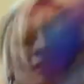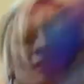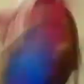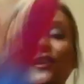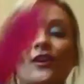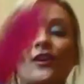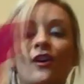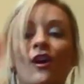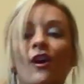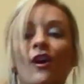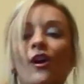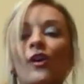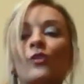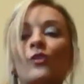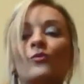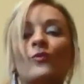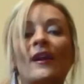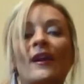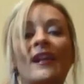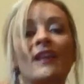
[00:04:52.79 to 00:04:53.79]
they're all
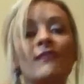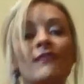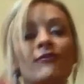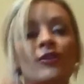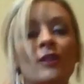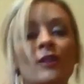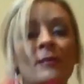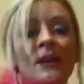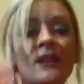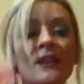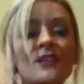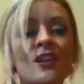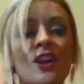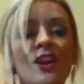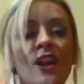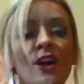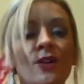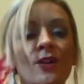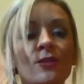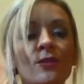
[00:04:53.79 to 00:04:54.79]
ready for me to
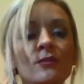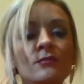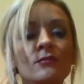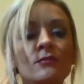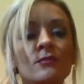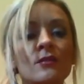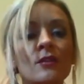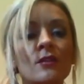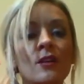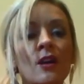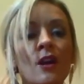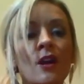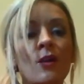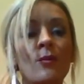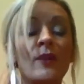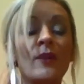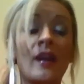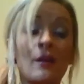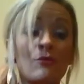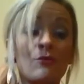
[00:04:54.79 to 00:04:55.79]
go
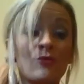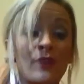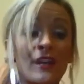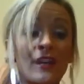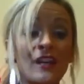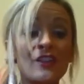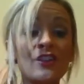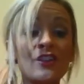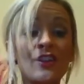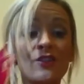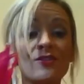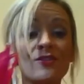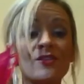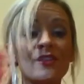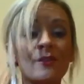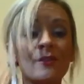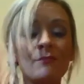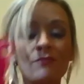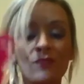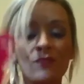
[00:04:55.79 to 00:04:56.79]
when I'm ready to use
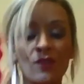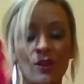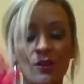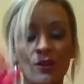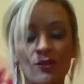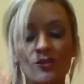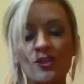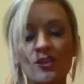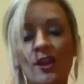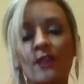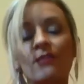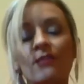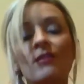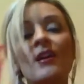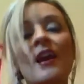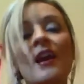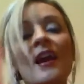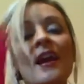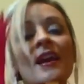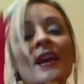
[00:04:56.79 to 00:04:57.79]
them. So
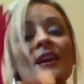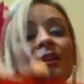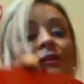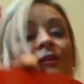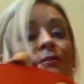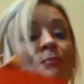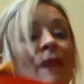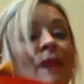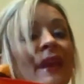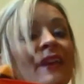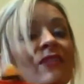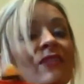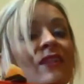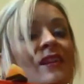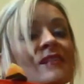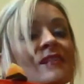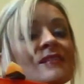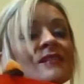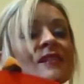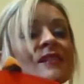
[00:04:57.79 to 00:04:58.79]
Make
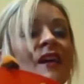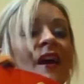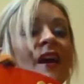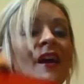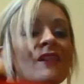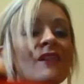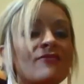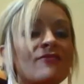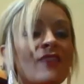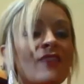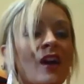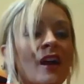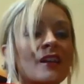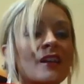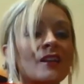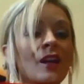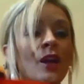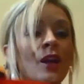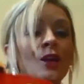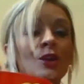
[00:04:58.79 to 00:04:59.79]
these, have
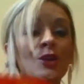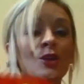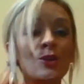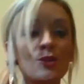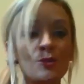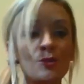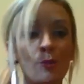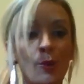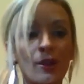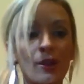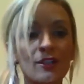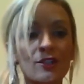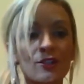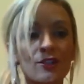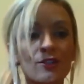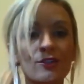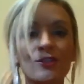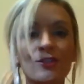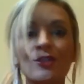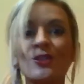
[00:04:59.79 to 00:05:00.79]
fun, use
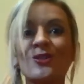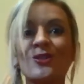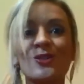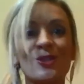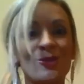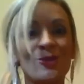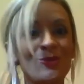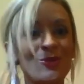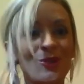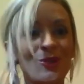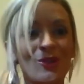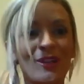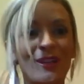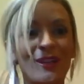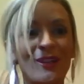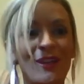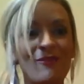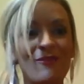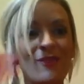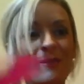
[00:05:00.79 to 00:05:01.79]
pointers. Your students are going to
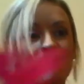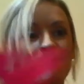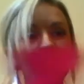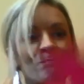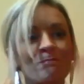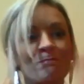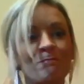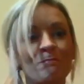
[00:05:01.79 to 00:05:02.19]
love them.